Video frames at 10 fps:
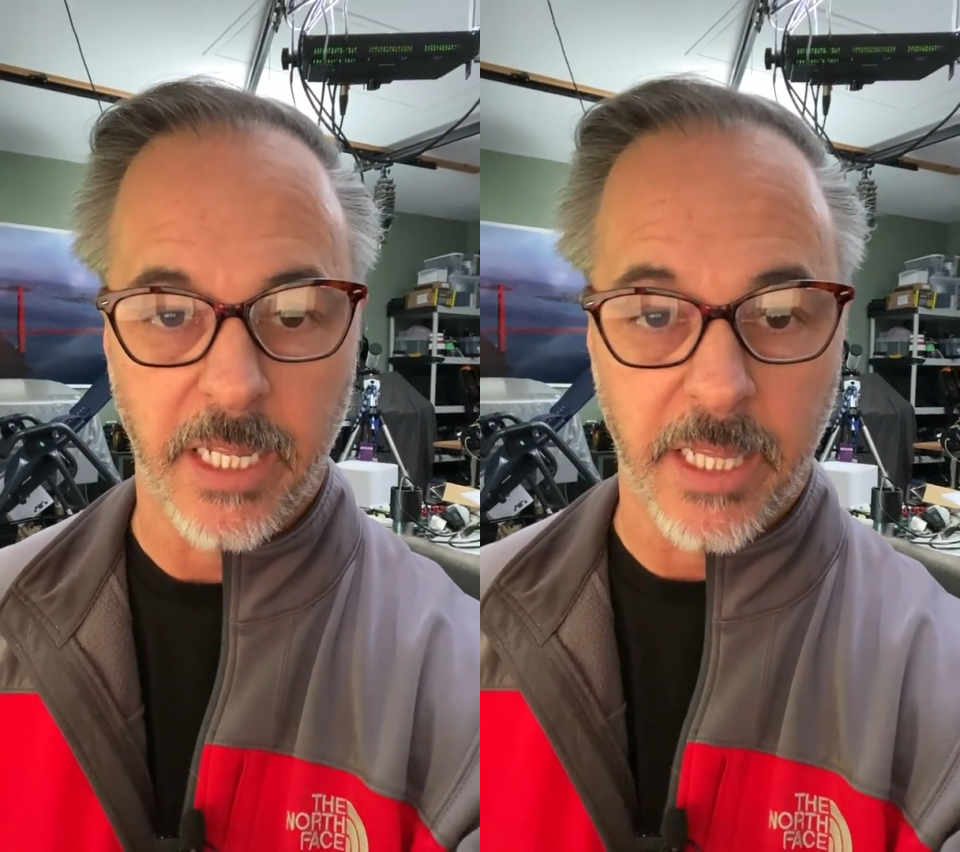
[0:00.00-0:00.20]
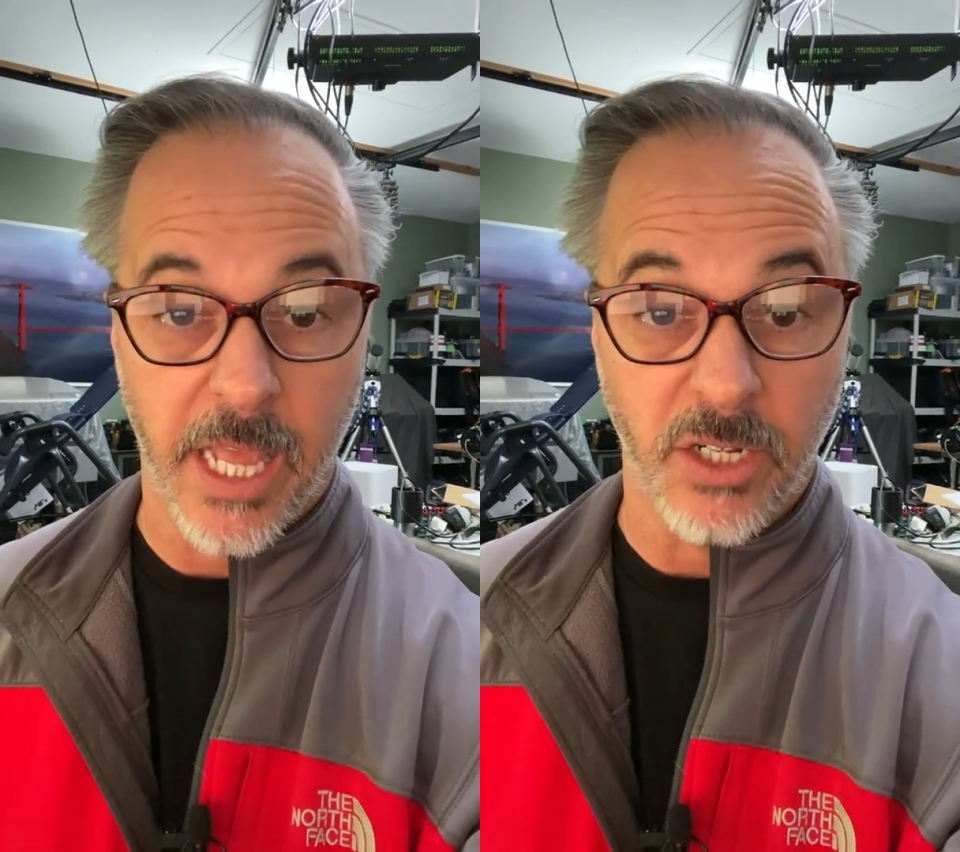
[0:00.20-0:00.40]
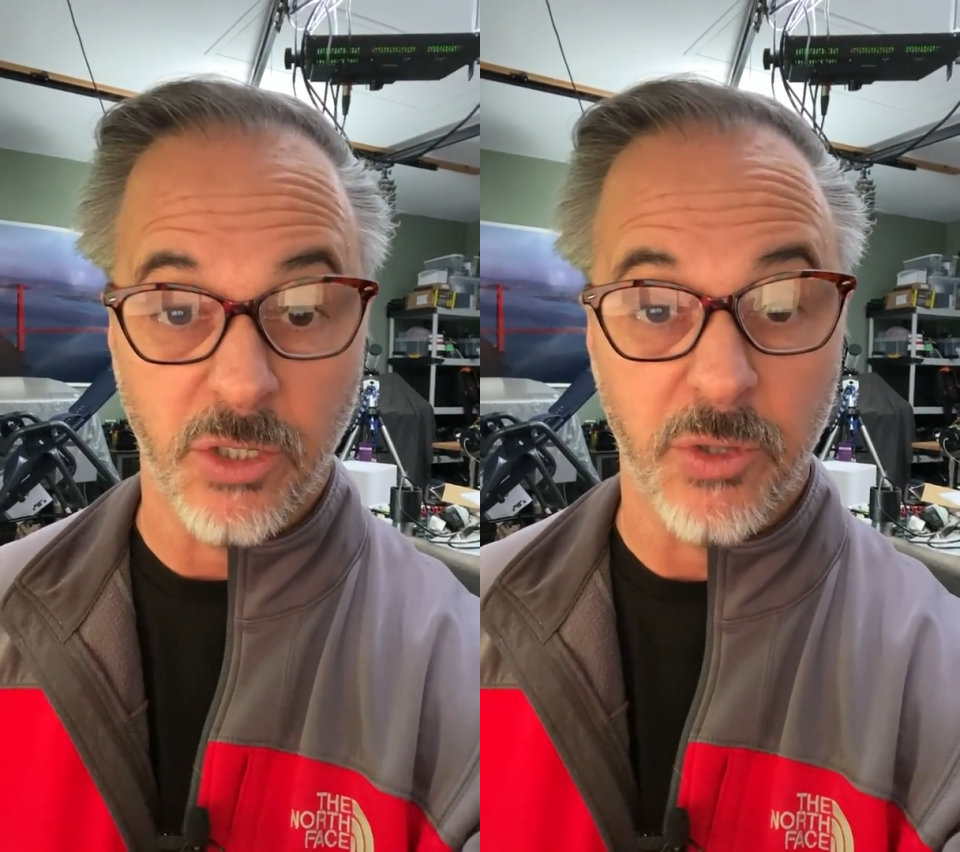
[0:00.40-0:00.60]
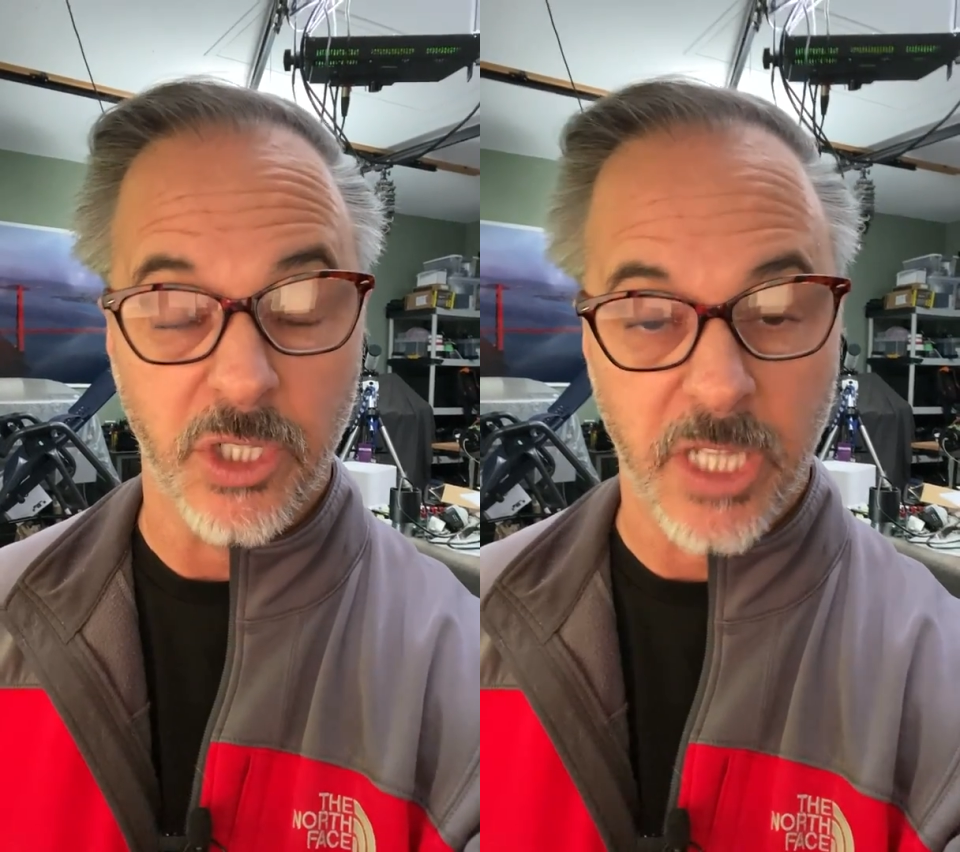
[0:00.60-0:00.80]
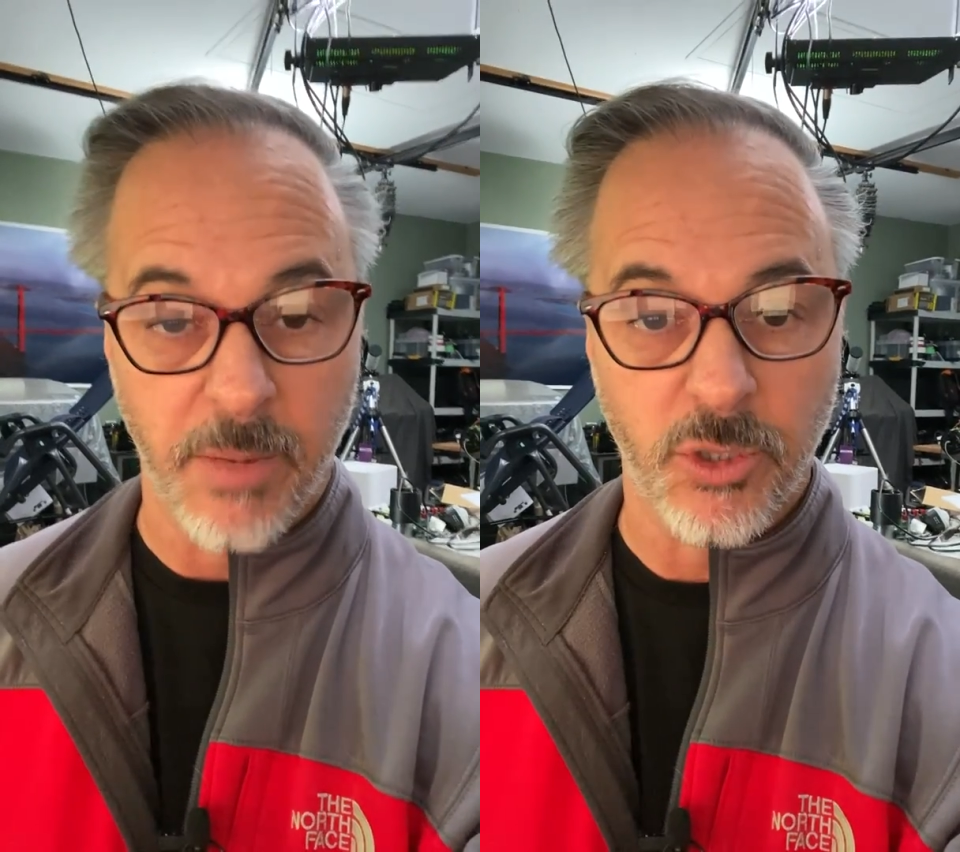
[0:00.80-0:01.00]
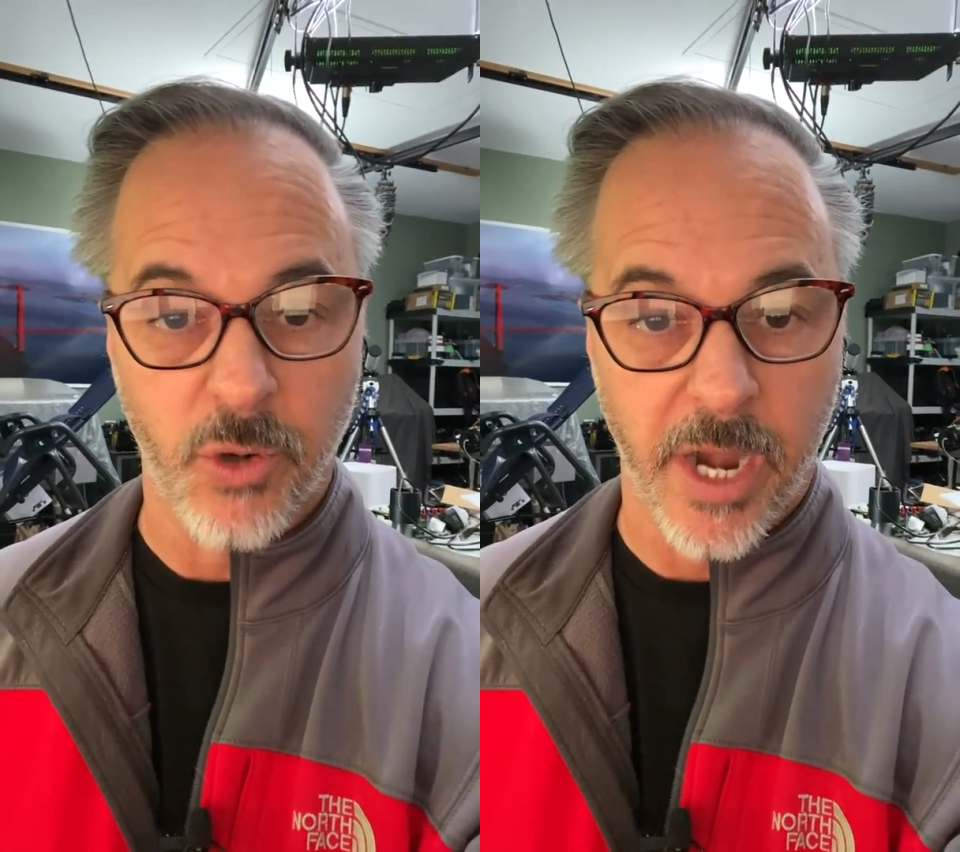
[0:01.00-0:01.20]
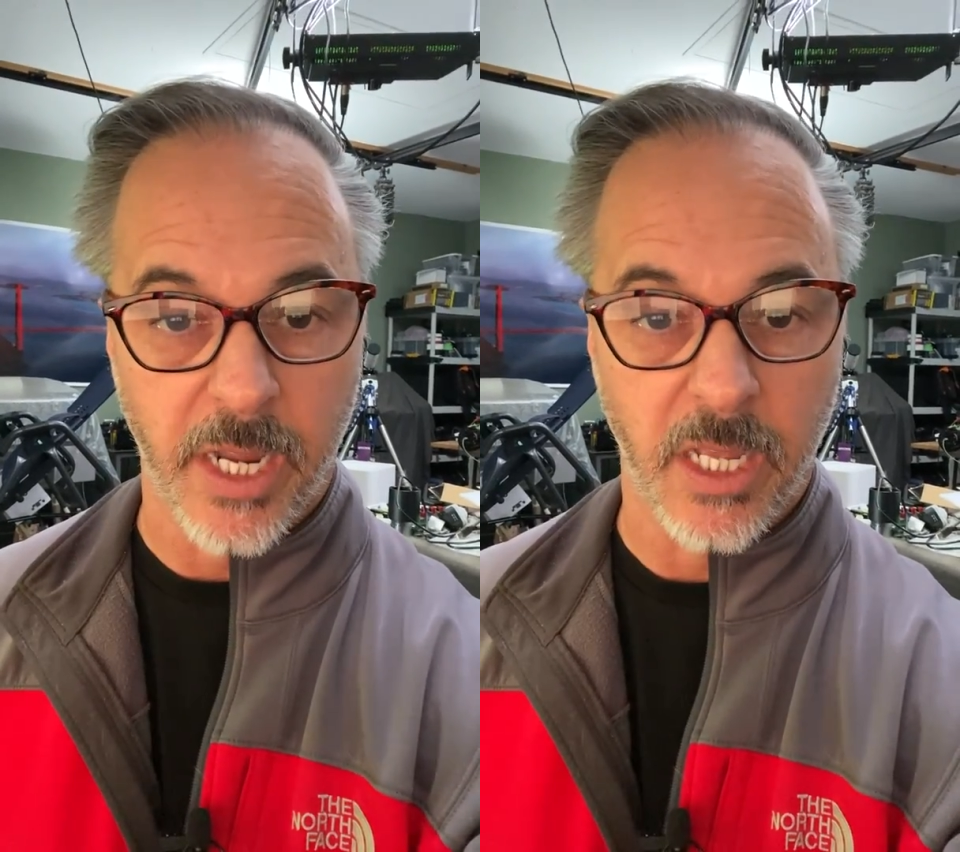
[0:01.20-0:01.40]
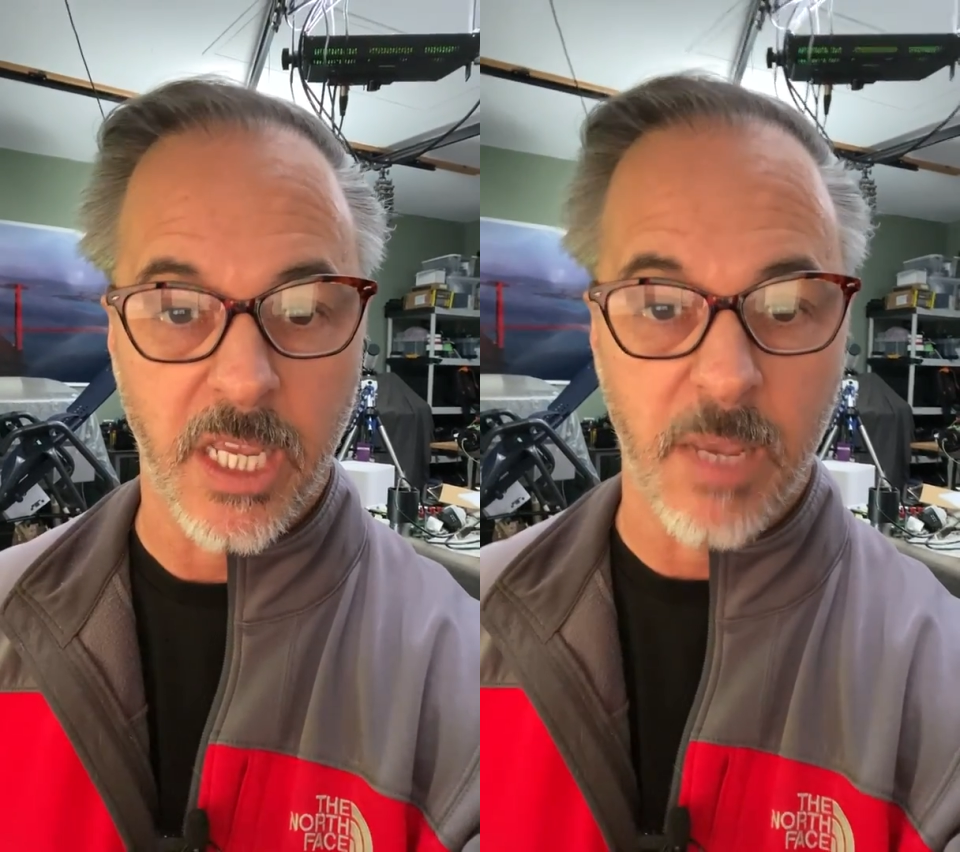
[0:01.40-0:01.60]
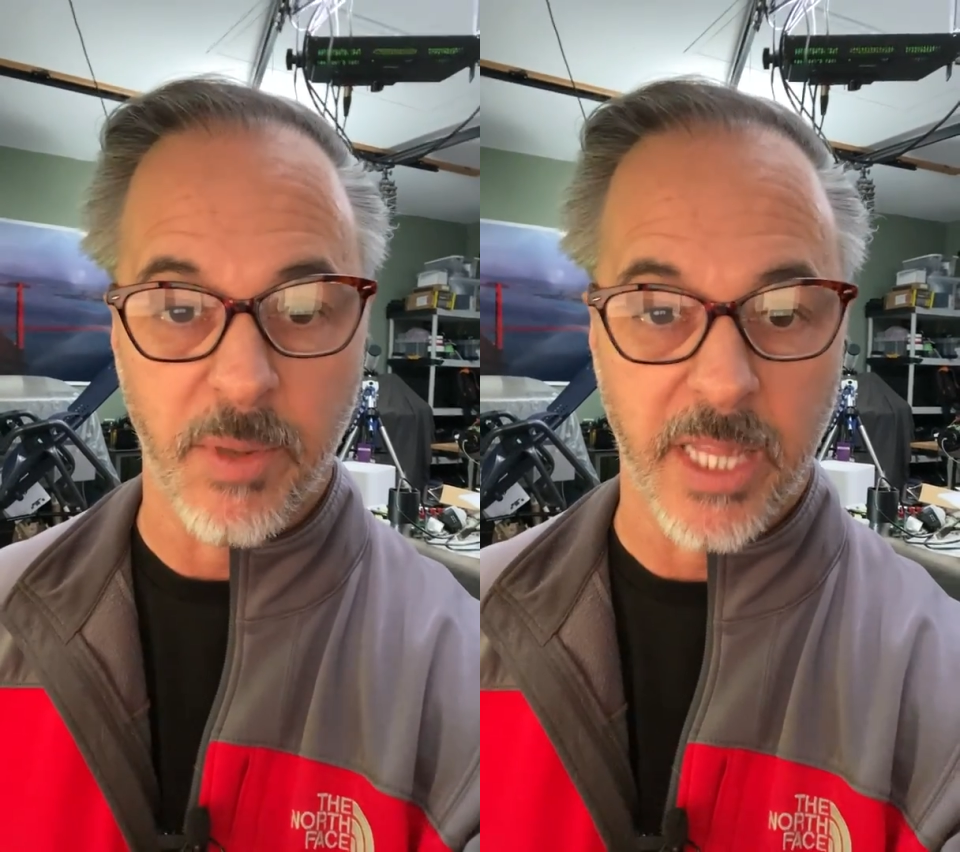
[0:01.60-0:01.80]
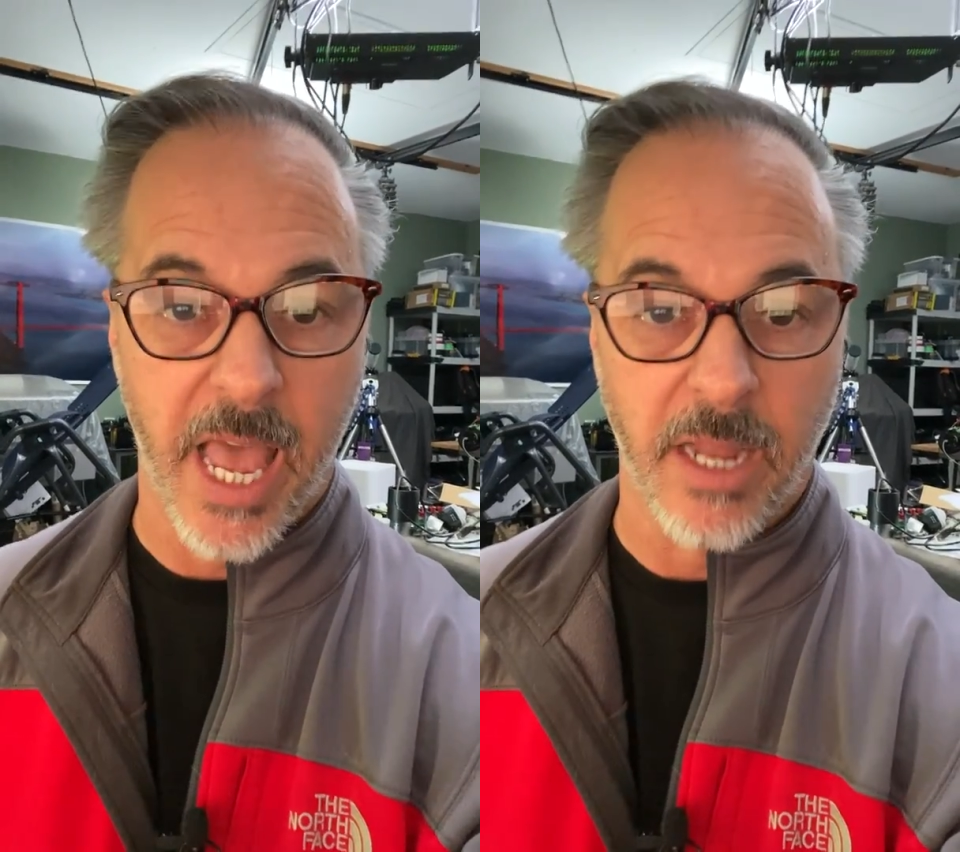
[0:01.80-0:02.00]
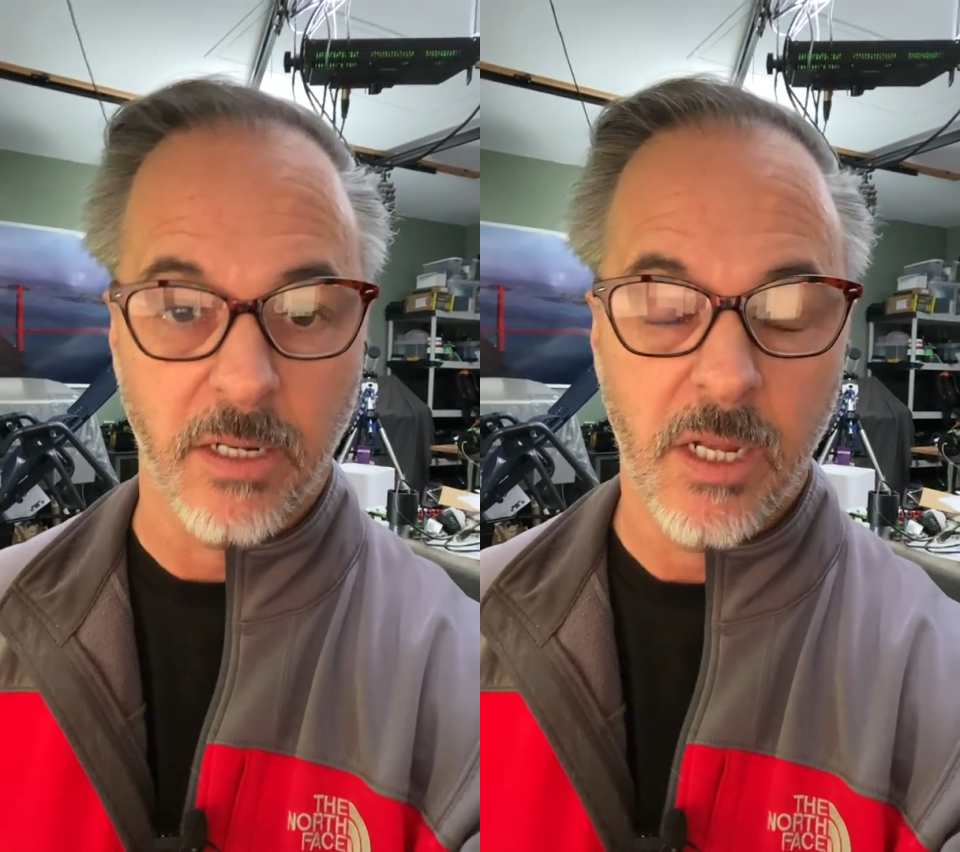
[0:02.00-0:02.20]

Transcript: and then do the same training, keeping that